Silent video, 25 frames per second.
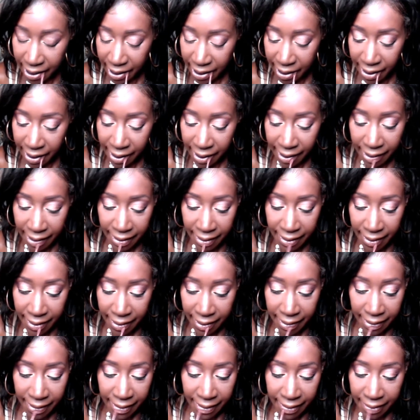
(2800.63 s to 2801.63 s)
This is not
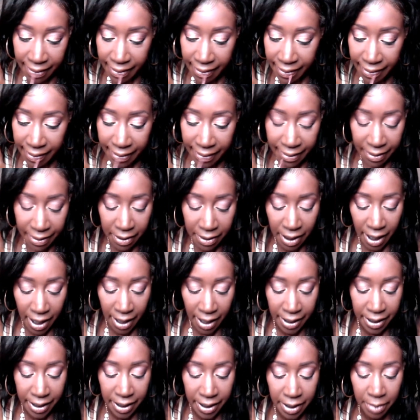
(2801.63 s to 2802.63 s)
a matte.
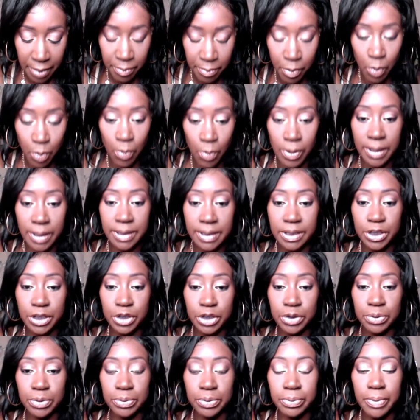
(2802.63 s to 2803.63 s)

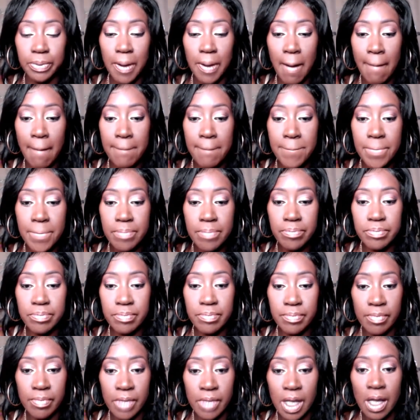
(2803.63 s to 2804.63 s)
Uh, I
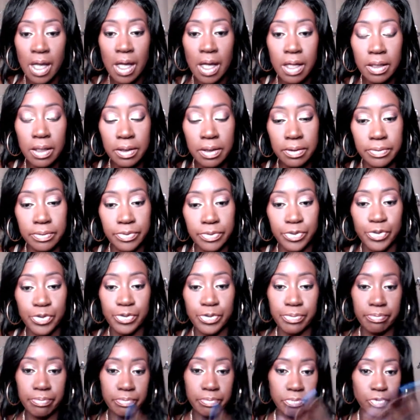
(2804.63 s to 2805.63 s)
am going
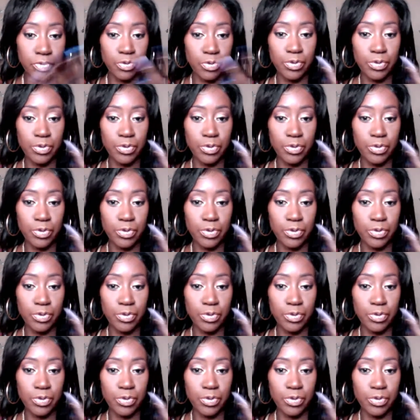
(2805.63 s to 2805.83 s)
to